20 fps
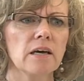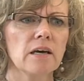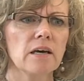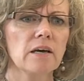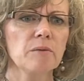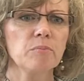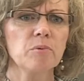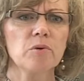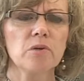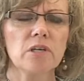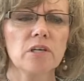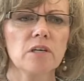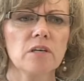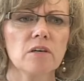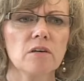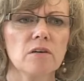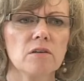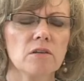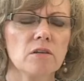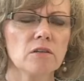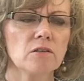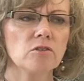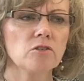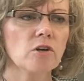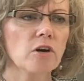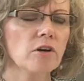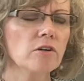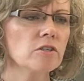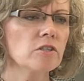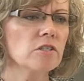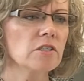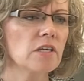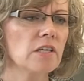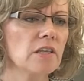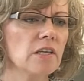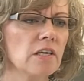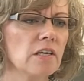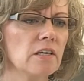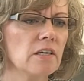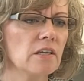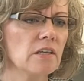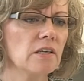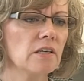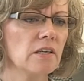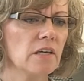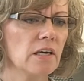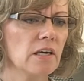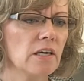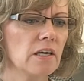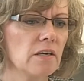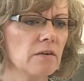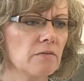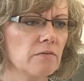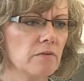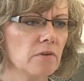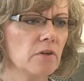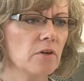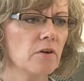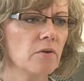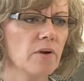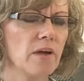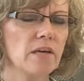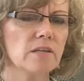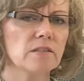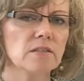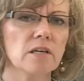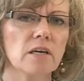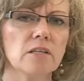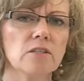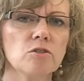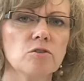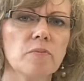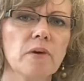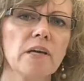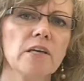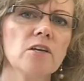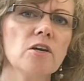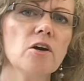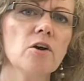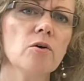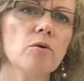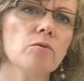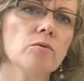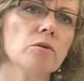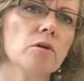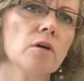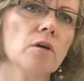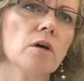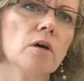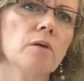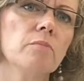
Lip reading: I put in the charges at the end of the day, as I do my note,